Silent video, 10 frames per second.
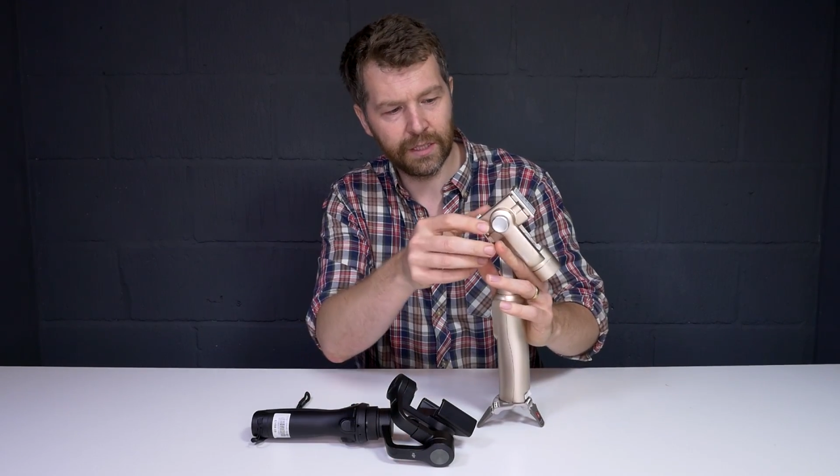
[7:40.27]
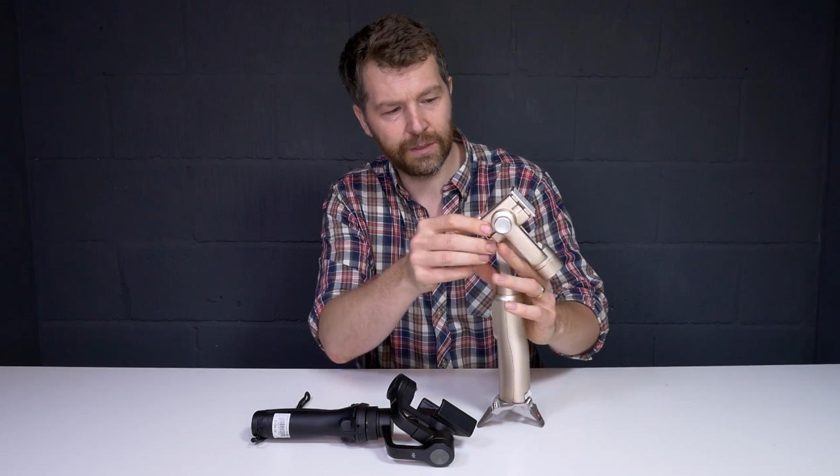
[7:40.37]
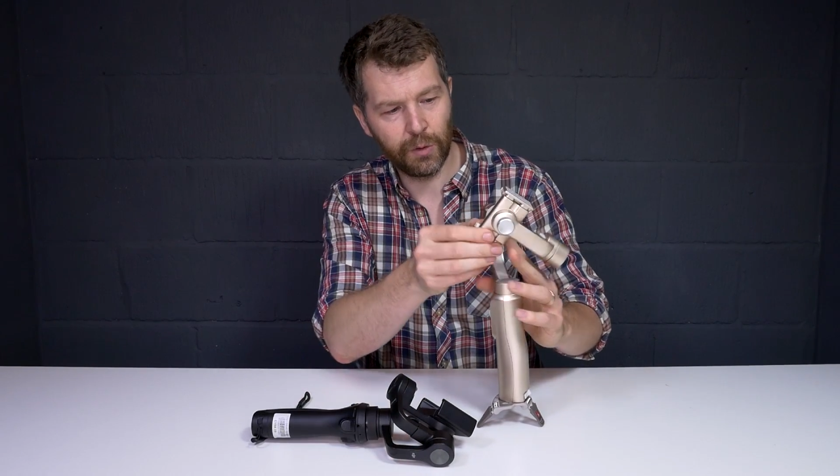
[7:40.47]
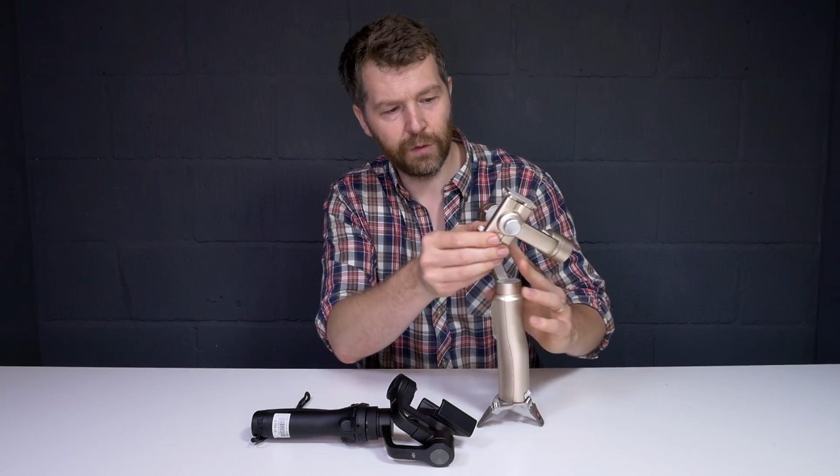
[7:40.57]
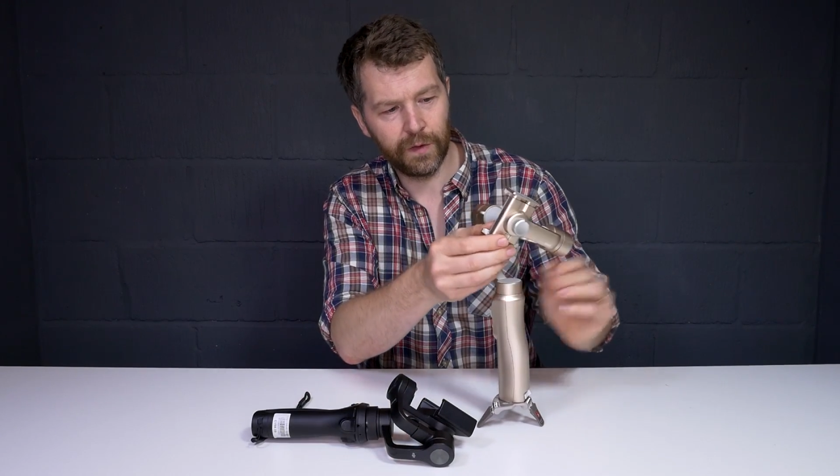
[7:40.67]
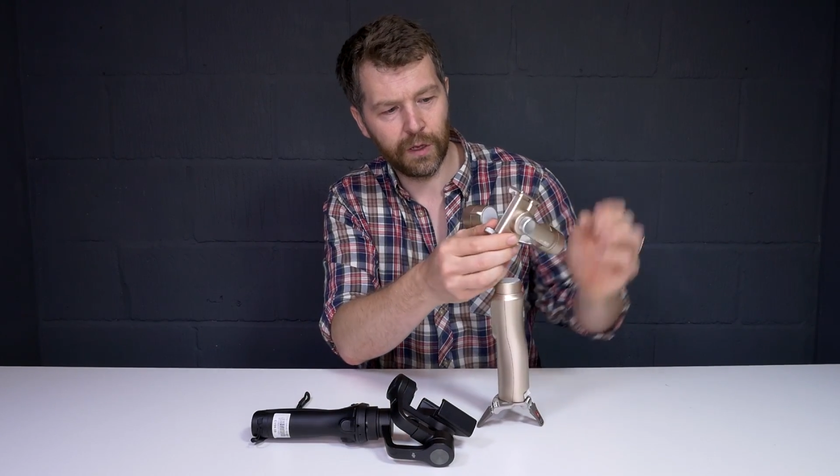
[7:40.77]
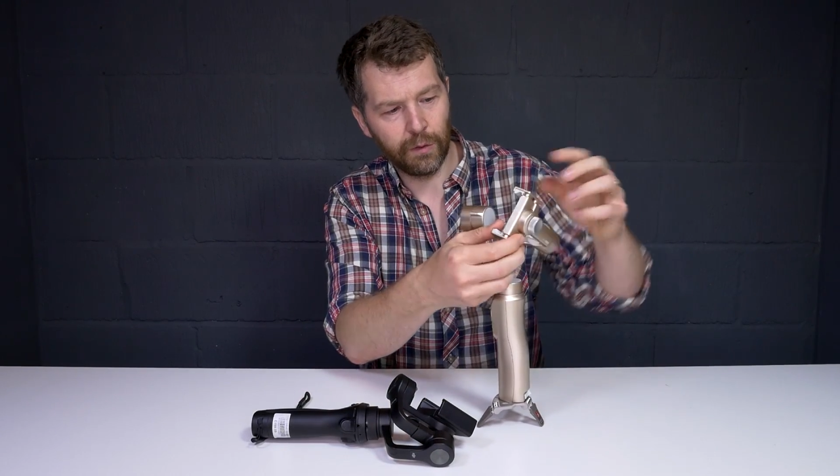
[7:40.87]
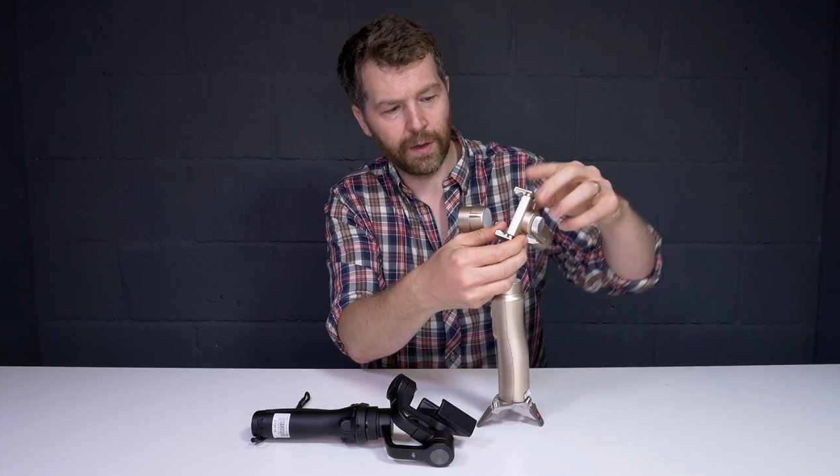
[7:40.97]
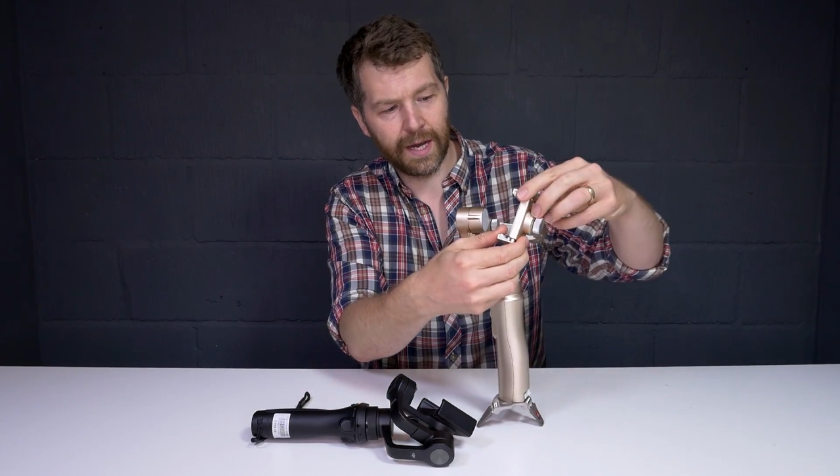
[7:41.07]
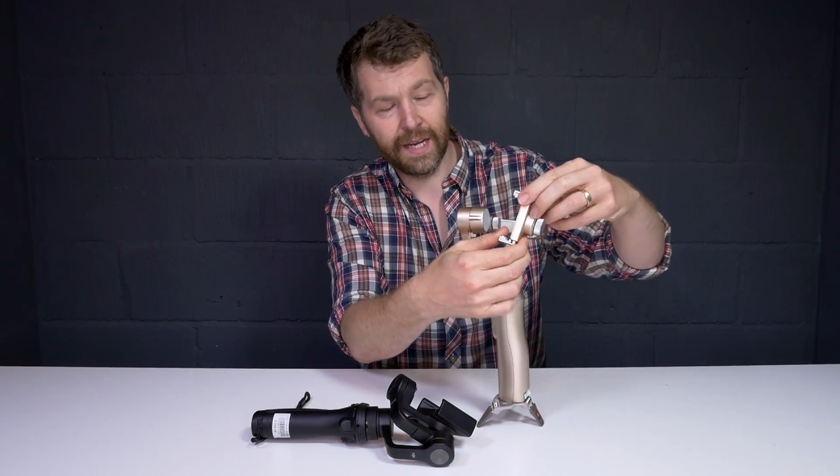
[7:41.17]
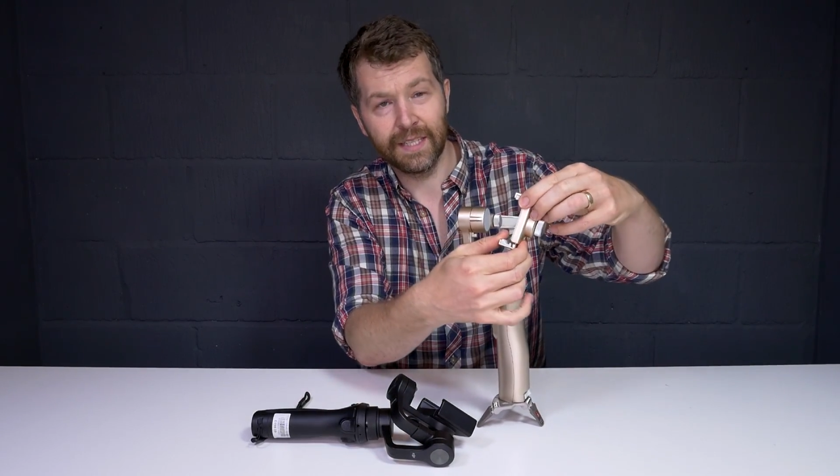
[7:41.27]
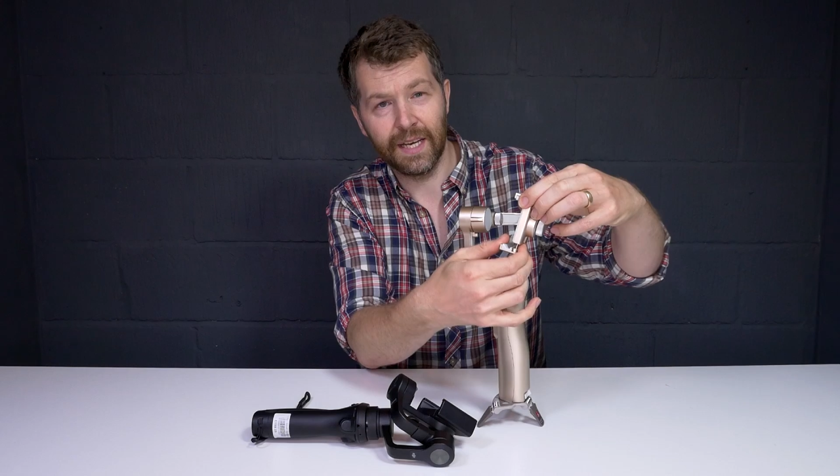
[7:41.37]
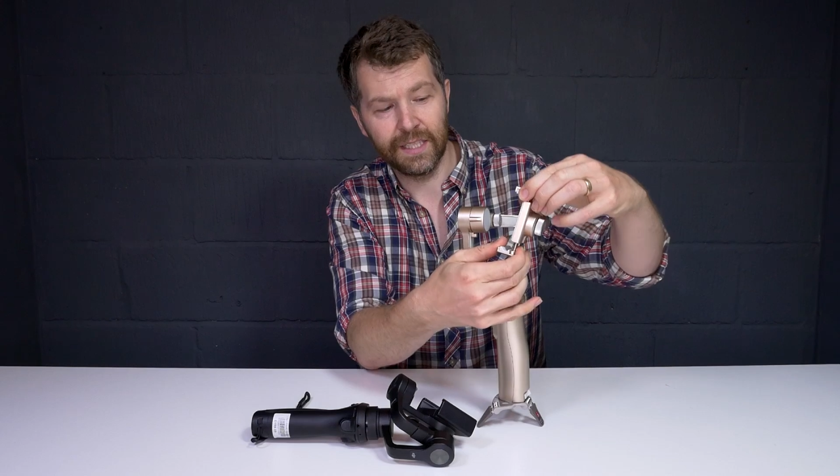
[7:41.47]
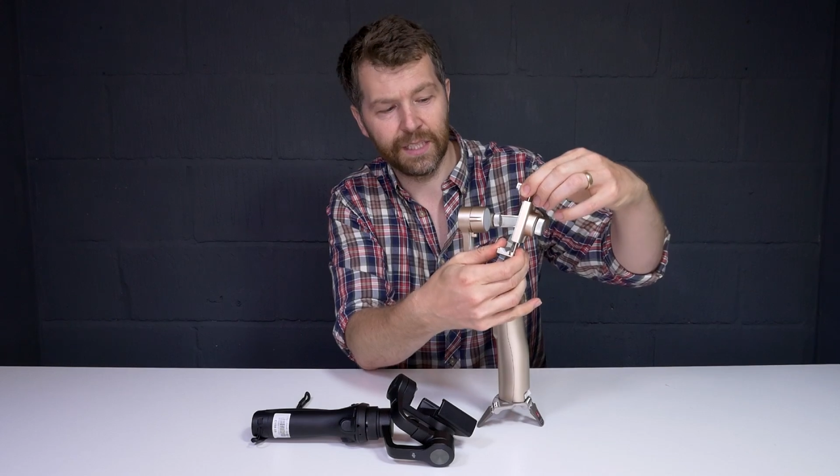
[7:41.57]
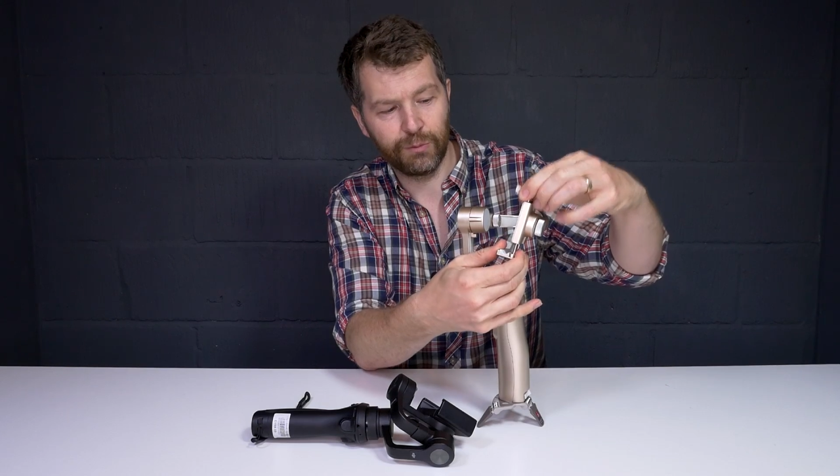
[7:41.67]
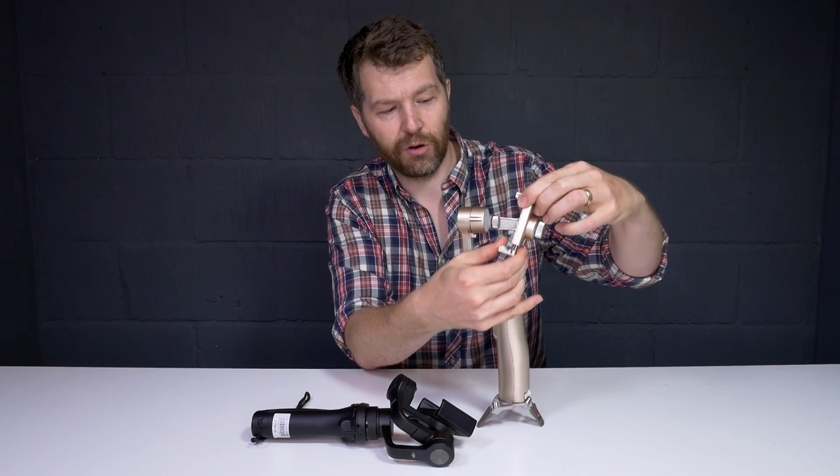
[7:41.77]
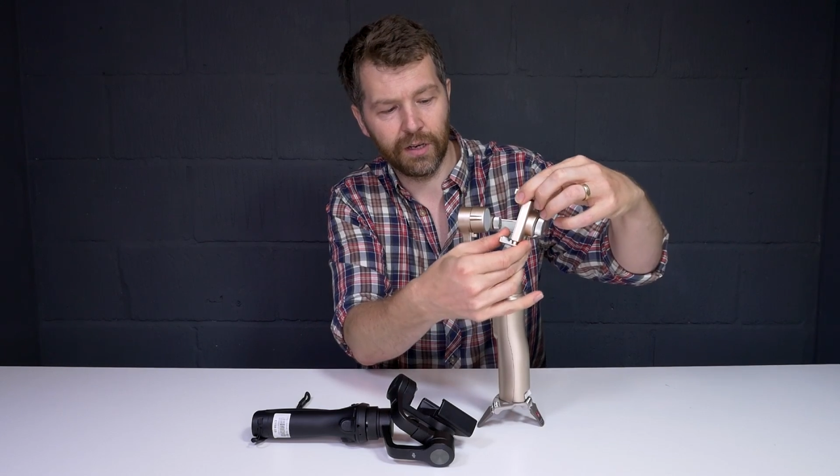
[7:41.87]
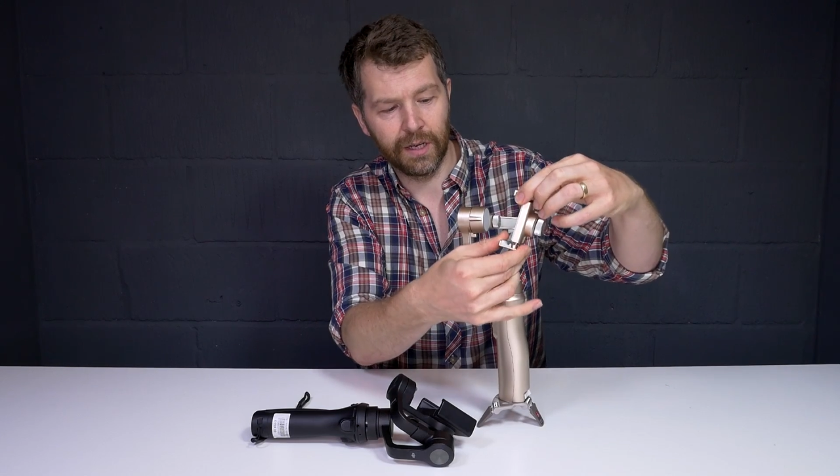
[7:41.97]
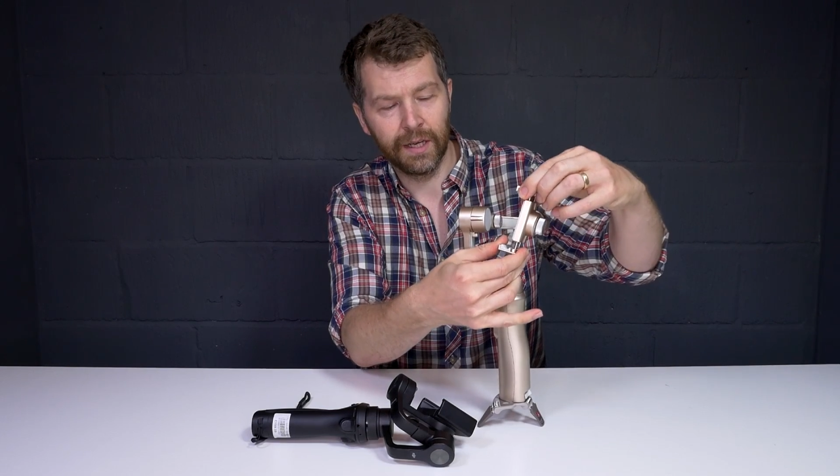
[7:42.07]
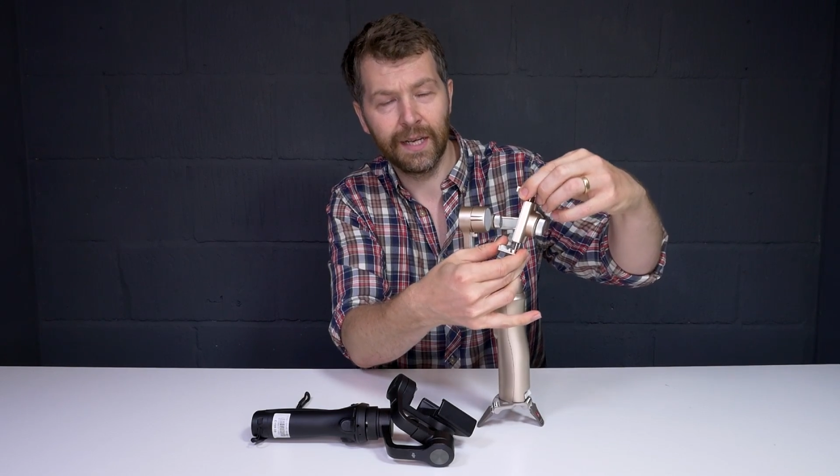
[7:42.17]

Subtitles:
Smooth Q has a sprung